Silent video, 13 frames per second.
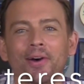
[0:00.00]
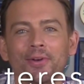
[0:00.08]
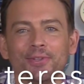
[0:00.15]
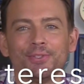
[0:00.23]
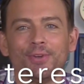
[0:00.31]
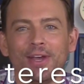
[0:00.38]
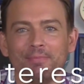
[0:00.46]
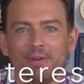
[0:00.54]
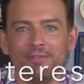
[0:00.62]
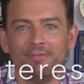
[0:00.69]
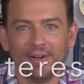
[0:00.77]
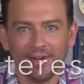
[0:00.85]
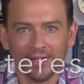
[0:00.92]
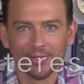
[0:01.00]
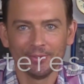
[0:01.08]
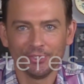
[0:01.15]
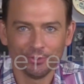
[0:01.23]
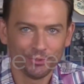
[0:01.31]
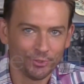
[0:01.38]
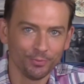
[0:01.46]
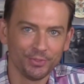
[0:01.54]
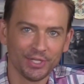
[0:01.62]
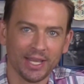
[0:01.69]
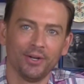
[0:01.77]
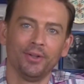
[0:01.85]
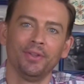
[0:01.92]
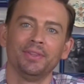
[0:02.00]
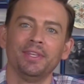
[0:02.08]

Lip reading: also have my very own YouTube channel